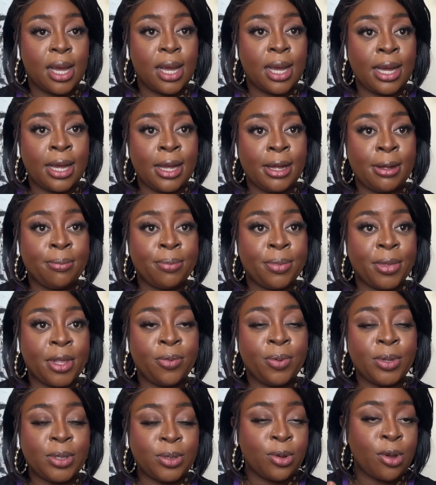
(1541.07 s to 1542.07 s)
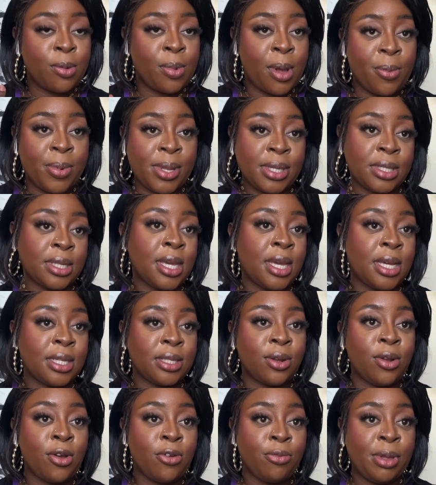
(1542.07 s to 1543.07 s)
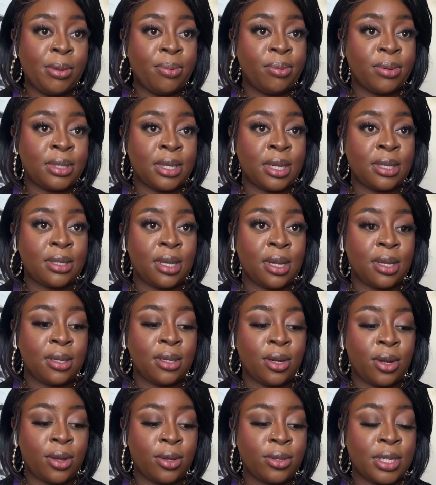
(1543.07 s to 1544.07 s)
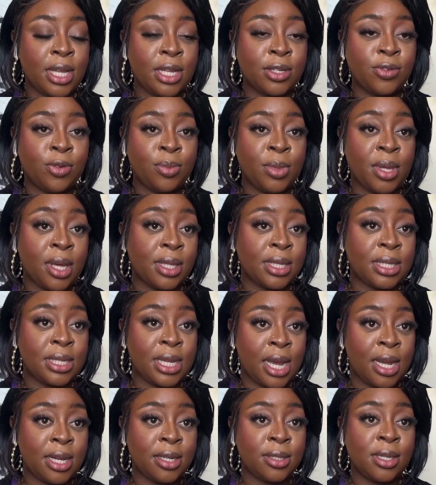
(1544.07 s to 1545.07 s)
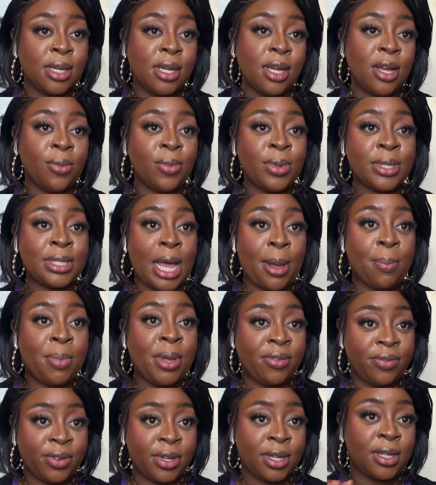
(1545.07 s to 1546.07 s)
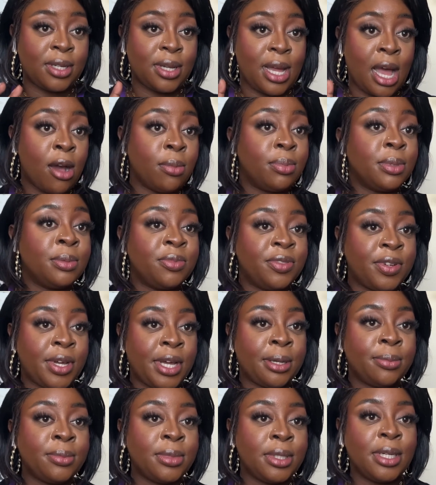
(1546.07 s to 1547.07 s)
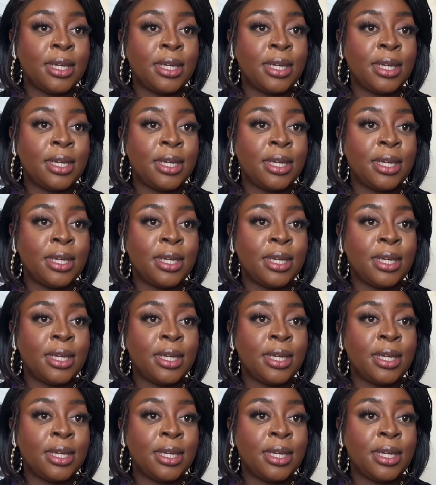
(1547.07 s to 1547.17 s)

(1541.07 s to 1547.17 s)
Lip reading: If we talk about Wizkid, a lot of people said that Sounds from the Other Side was that pivot album for him,